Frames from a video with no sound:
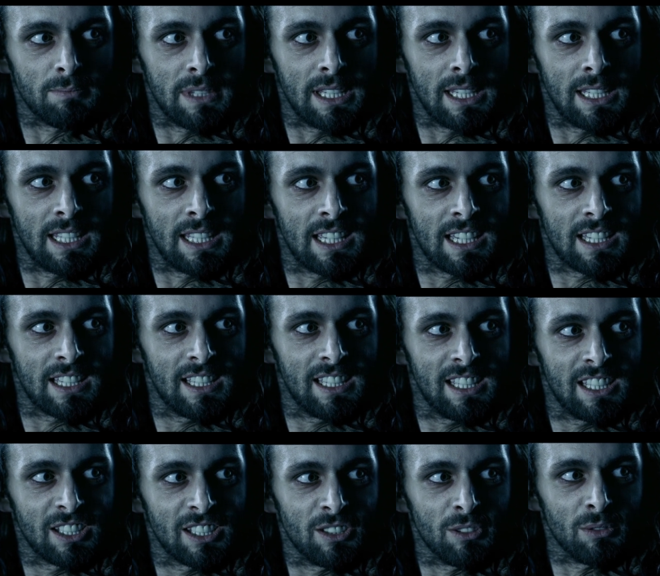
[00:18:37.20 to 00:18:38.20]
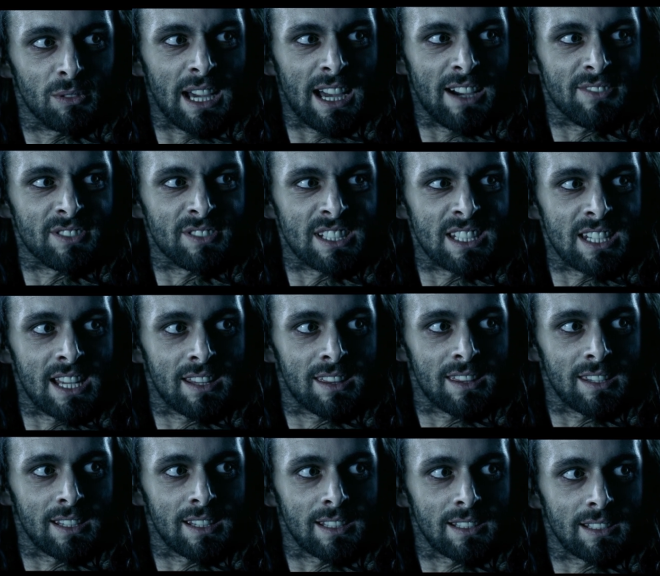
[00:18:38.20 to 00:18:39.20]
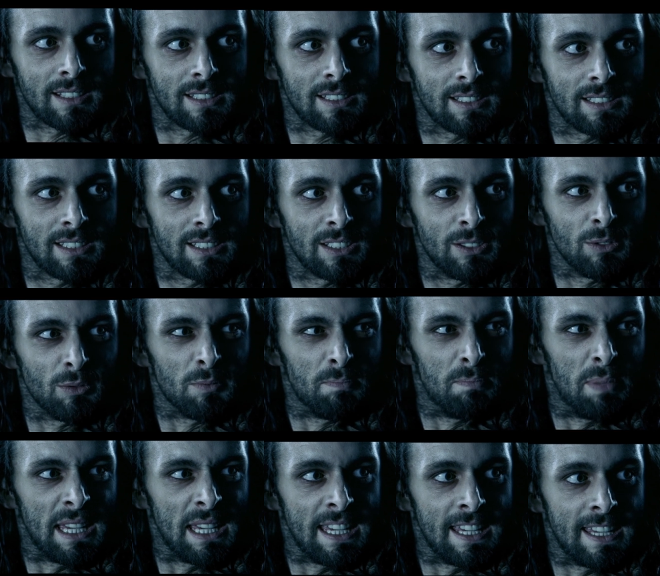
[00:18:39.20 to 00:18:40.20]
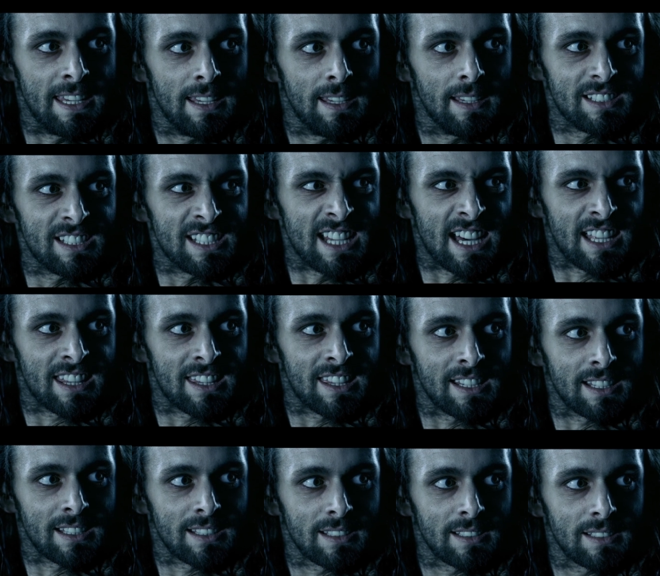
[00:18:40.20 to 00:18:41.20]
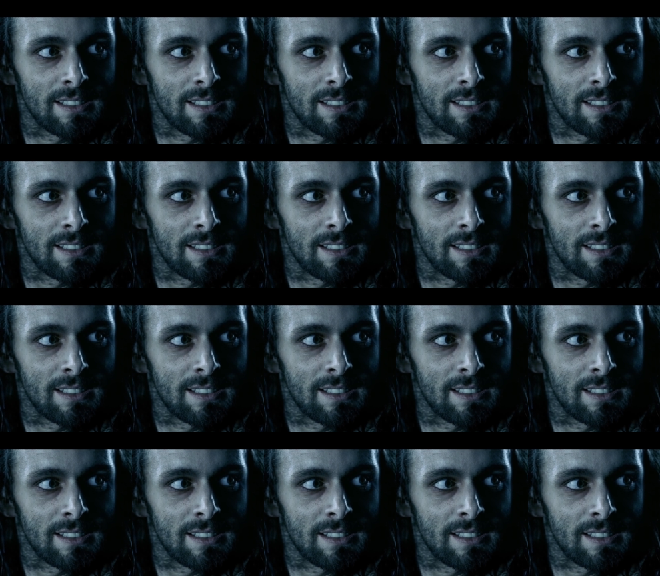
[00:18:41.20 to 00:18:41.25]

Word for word: me, you'd have nothing. You'd be nothing.